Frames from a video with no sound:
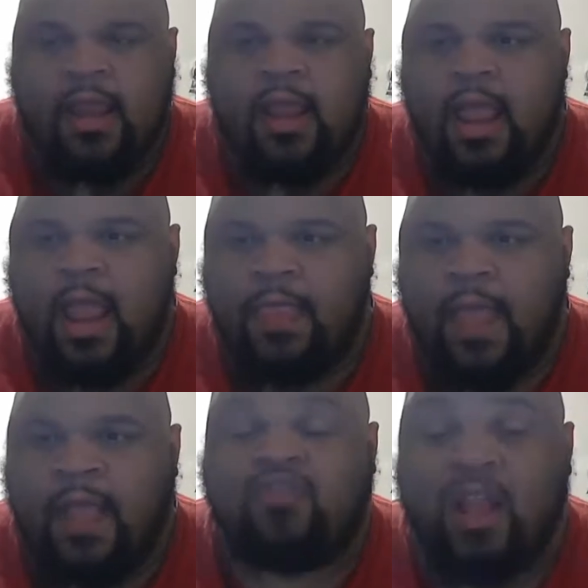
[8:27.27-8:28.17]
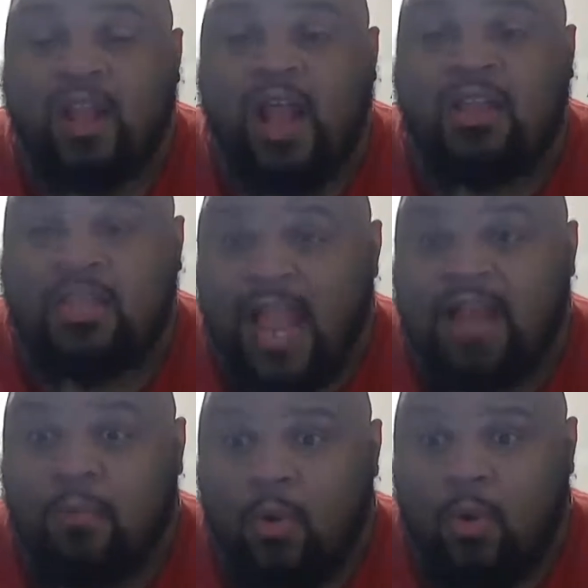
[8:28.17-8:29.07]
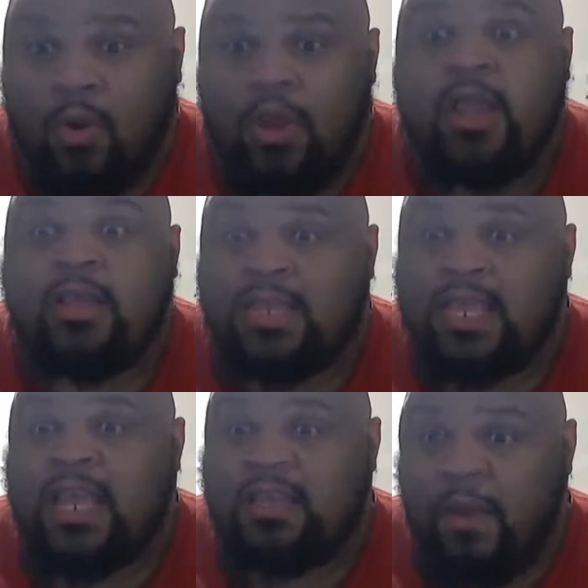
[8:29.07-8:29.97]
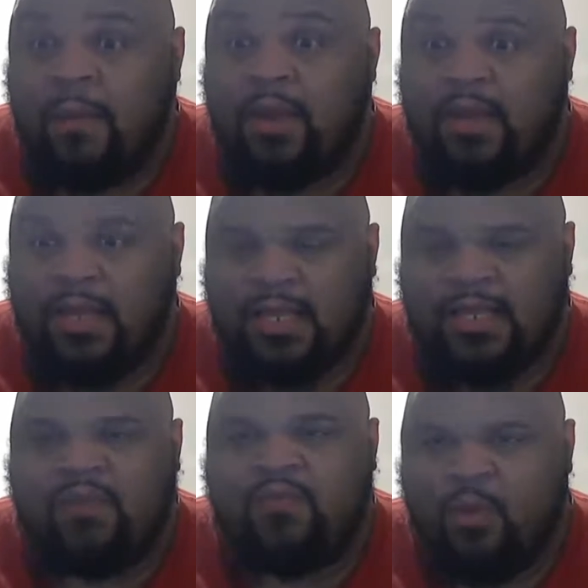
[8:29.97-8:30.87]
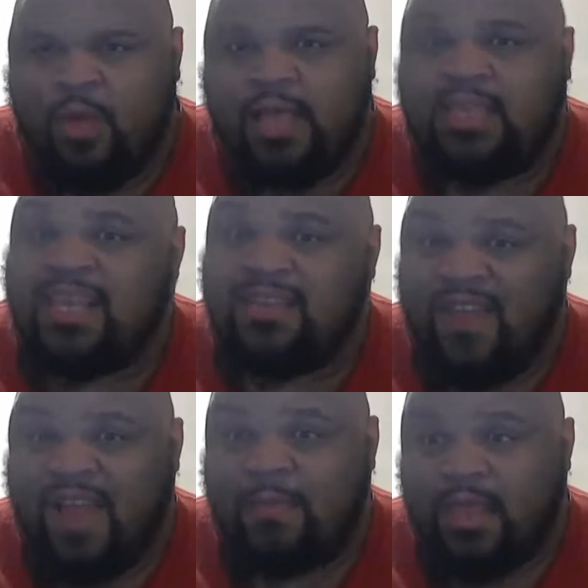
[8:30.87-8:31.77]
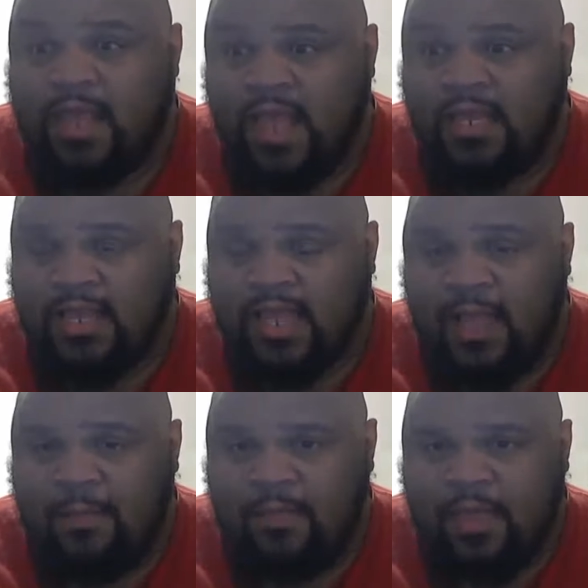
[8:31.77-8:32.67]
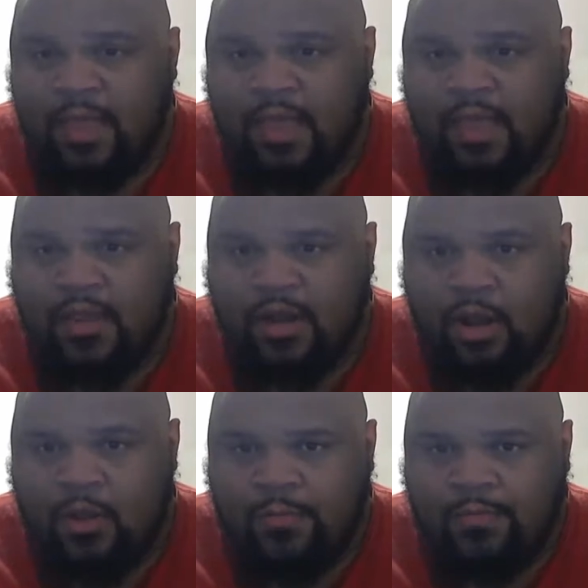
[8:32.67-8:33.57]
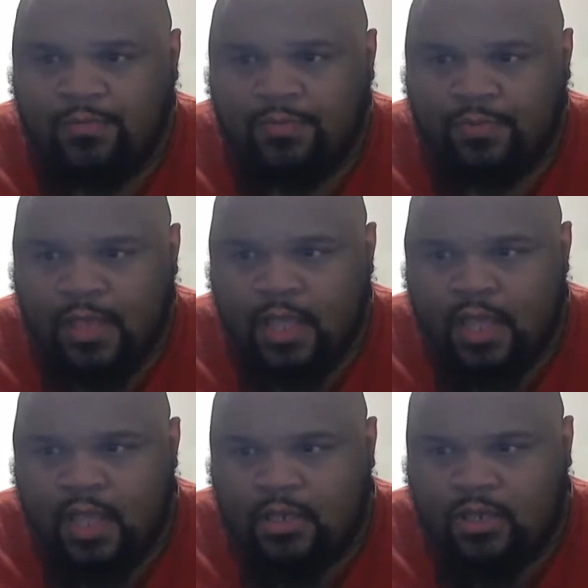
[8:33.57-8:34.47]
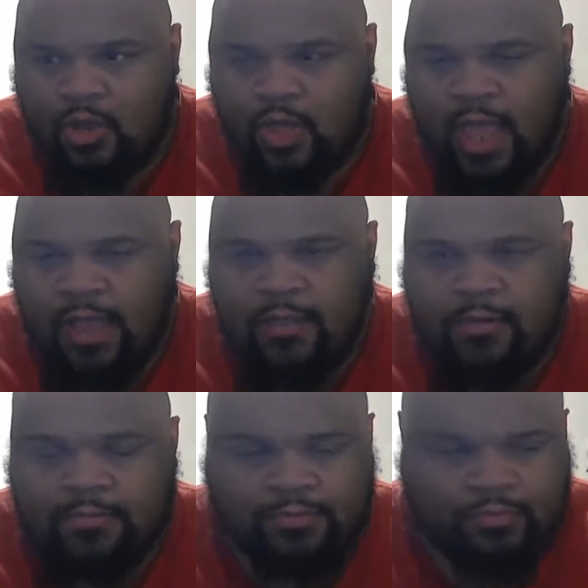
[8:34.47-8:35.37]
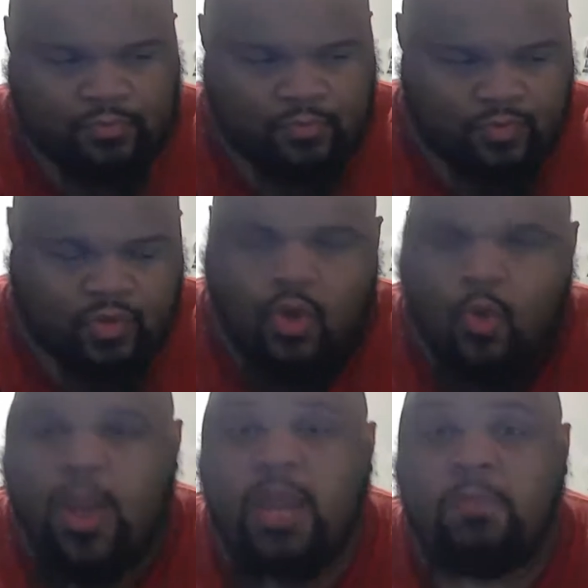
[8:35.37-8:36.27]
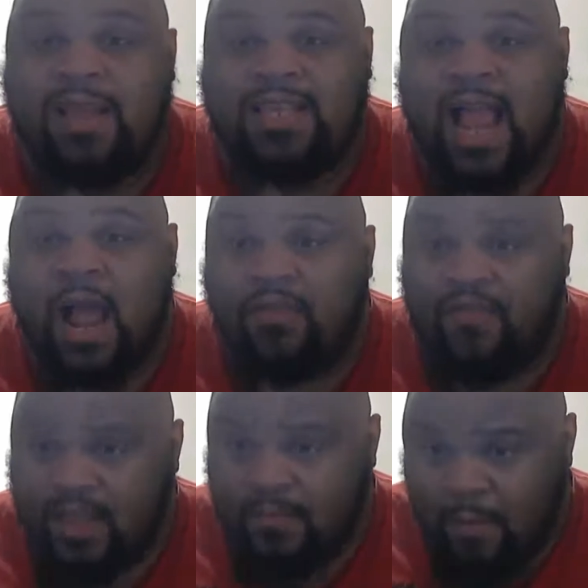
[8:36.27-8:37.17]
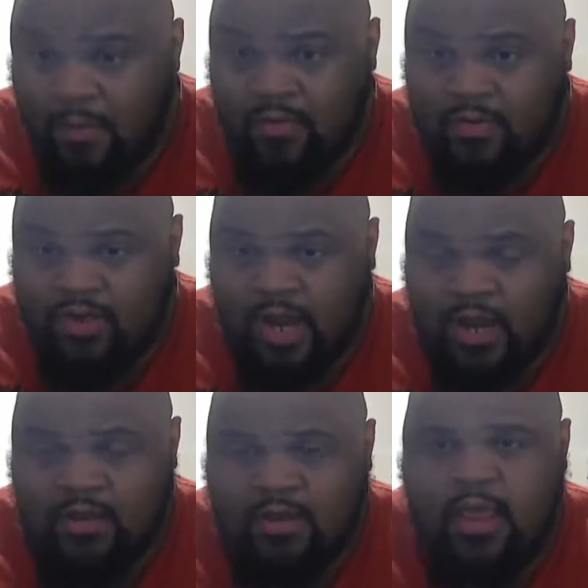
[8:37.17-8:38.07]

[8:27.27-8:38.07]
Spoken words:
and like trying to understand him more, see his memories like this, and realize he has a family and kids like that. You know? So like when he breaks out of thinking memory machines,